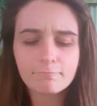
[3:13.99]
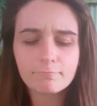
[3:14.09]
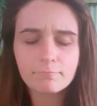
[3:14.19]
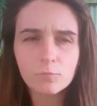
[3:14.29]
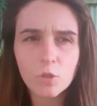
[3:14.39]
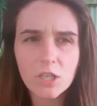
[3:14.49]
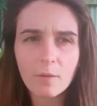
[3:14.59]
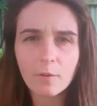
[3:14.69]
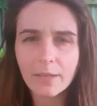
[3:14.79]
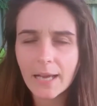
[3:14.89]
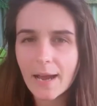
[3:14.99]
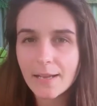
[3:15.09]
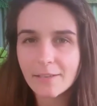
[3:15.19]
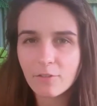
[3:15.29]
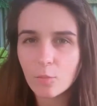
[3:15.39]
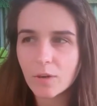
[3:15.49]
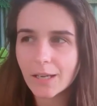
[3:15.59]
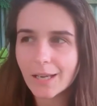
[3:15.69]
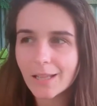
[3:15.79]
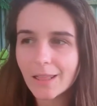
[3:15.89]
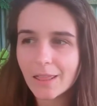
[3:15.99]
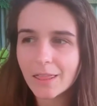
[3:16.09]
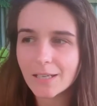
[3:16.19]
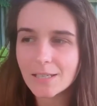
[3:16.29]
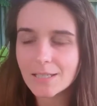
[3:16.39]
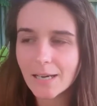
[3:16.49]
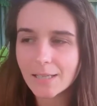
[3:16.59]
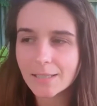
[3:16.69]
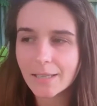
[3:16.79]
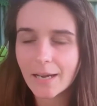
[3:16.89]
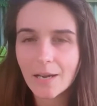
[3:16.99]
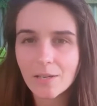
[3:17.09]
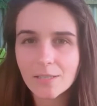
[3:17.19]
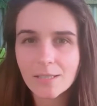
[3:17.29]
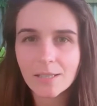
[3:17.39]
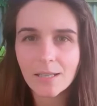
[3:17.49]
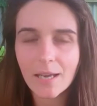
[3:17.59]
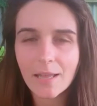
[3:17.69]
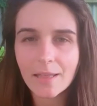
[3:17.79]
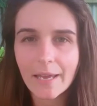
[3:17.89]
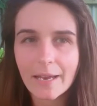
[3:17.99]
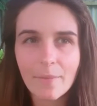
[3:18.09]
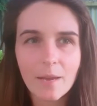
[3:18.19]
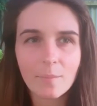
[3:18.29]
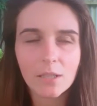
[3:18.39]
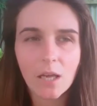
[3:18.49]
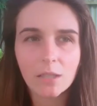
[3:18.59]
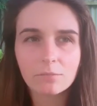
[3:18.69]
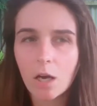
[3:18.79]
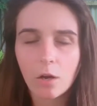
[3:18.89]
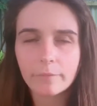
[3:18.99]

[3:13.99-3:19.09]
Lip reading: which can be really hard if you want to get things done in the house and they may be like, no,